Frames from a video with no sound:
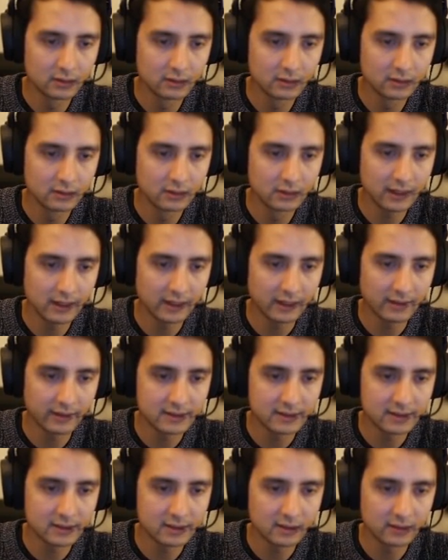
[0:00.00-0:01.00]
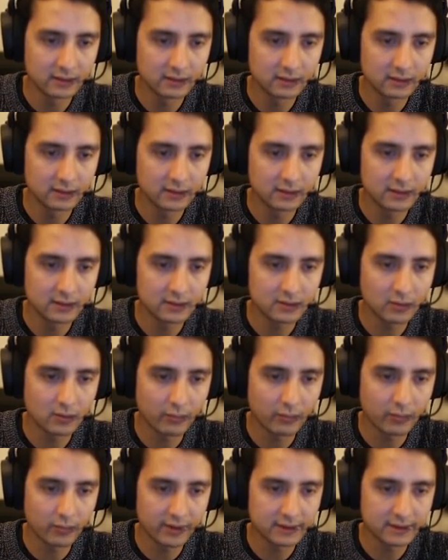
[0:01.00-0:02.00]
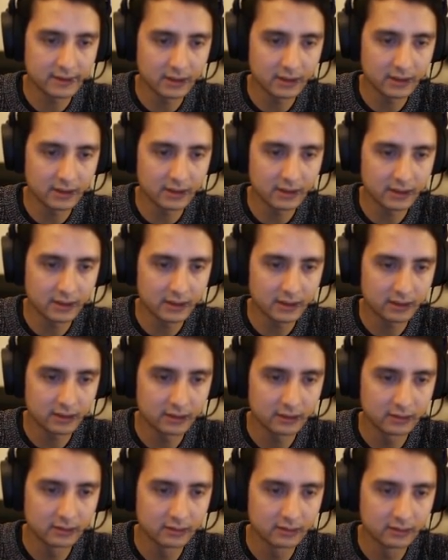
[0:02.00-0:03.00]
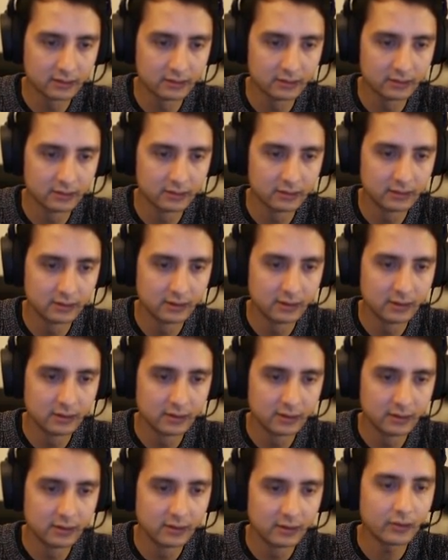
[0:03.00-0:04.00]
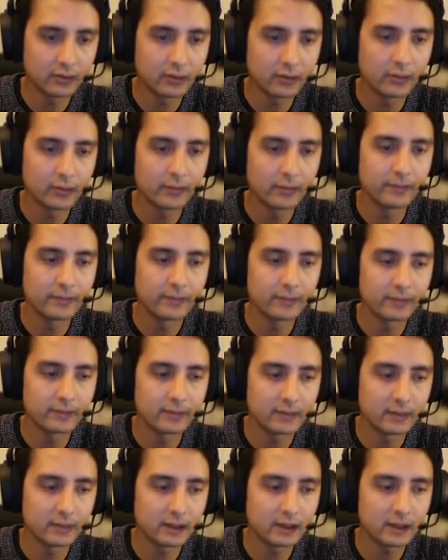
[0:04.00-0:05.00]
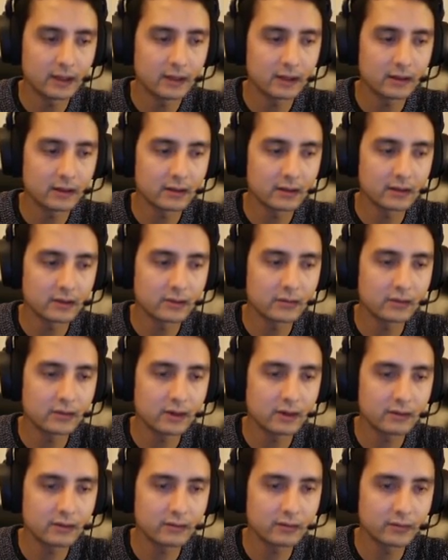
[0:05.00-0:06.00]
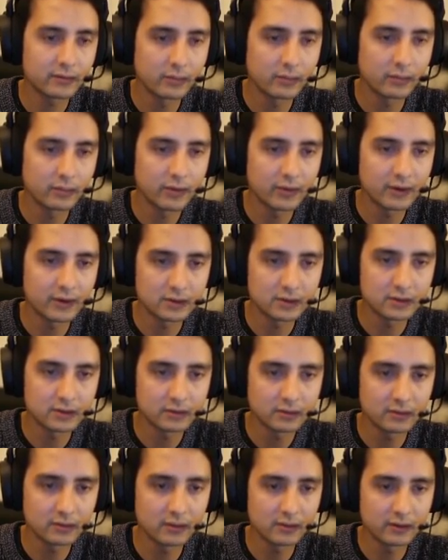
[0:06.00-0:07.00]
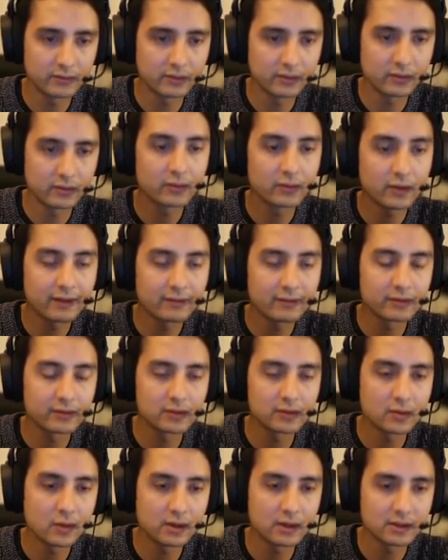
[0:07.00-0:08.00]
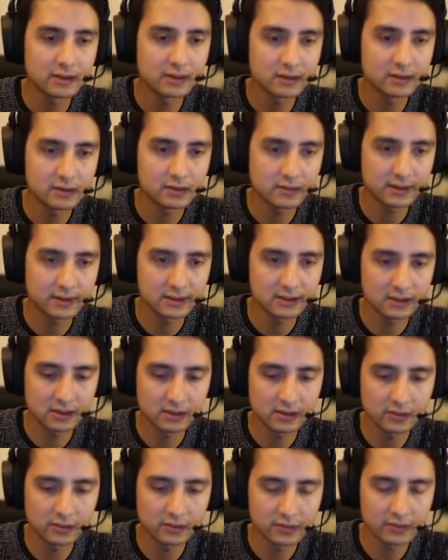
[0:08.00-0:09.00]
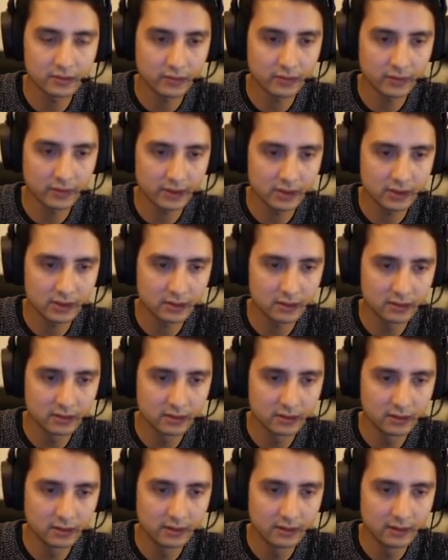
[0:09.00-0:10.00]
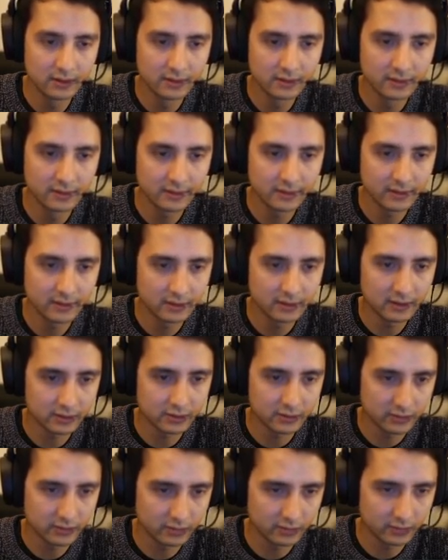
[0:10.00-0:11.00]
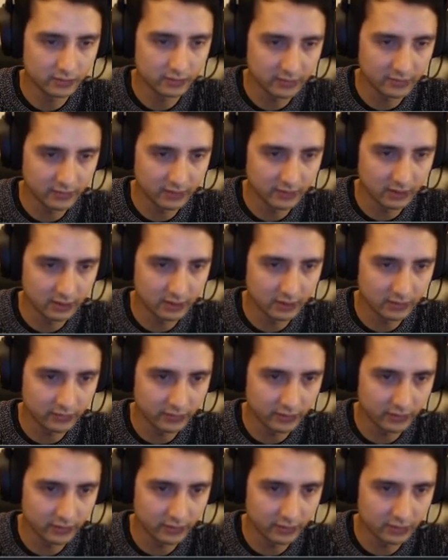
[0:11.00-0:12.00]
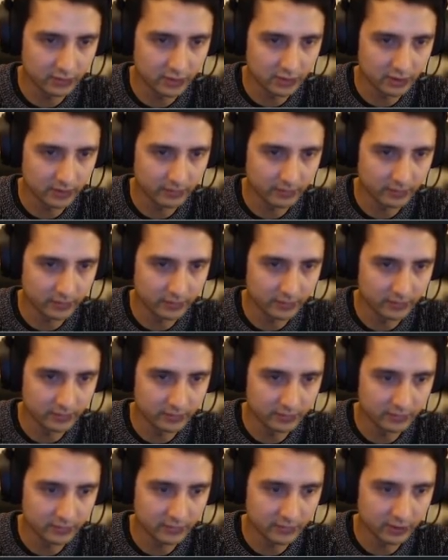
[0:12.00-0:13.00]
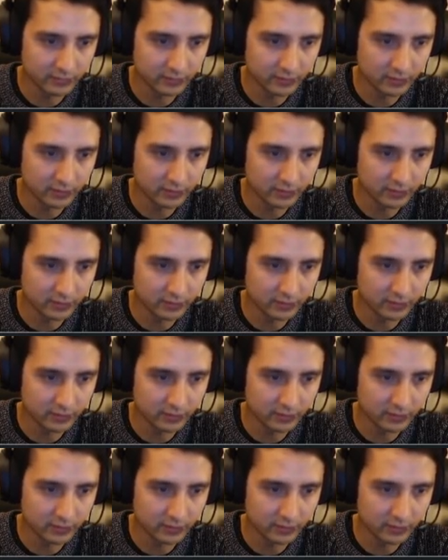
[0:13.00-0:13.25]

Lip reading: And see, it's compressing here. So yeah, you don't have compression, don't have squash and stretch. I'll show you something here for the jump. I forgot.